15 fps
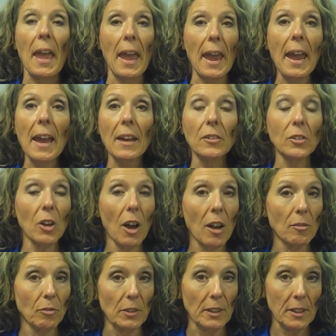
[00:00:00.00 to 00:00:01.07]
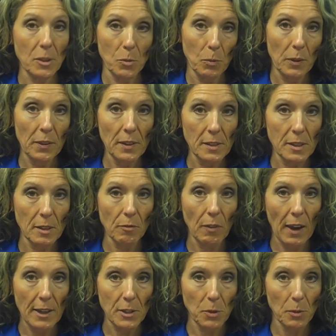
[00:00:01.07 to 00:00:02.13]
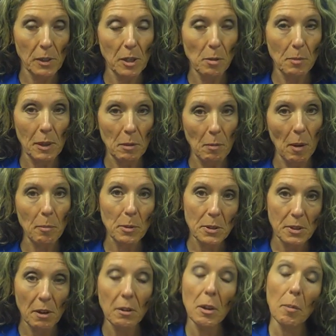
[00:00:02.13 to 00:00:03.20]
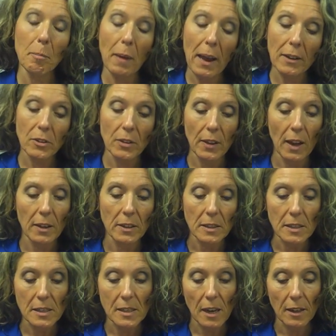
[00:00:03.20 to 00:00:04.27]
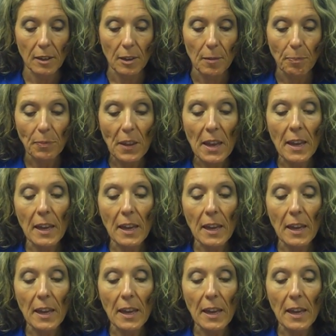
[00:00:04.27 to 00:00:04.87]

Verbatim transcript: and conflicts with its advisory committee members, I'll come back to that in a second,